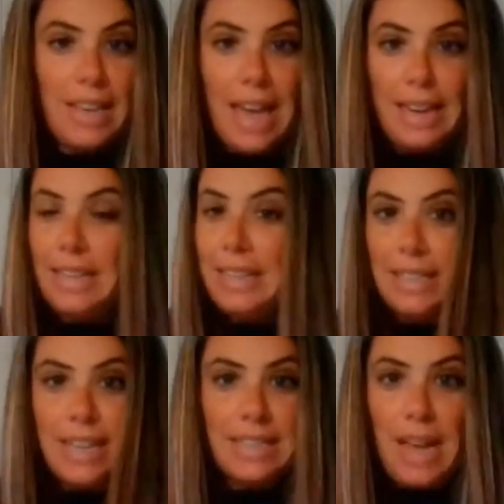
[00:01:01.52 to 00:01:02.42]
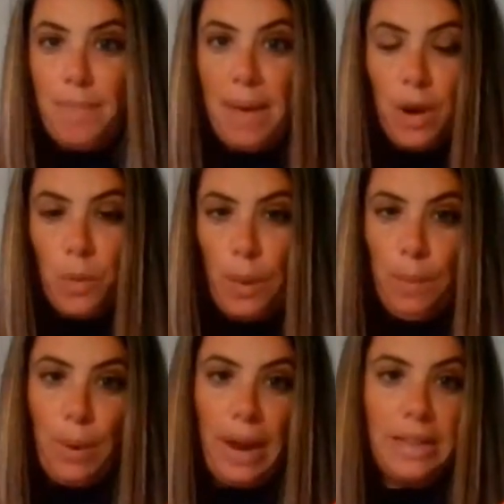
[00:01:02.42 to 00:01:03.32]
Again, does not matter
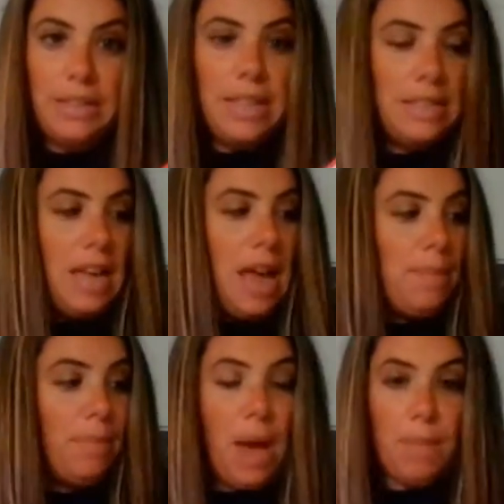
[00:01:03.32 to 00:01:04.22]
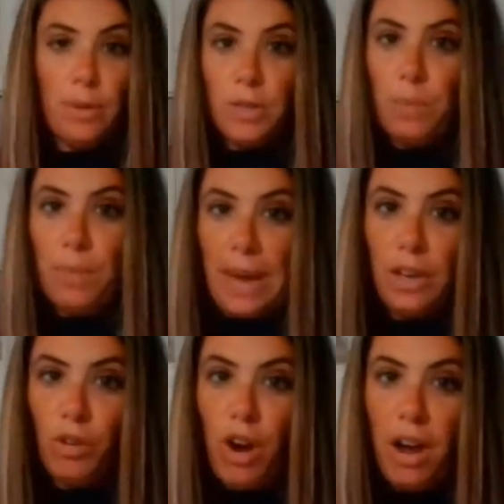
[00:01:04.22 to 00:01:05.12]
what brand. This time I'm using Betty
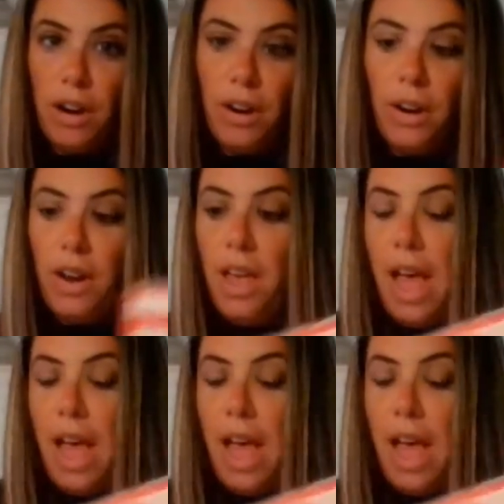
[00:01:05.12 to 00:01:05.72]
Crocker.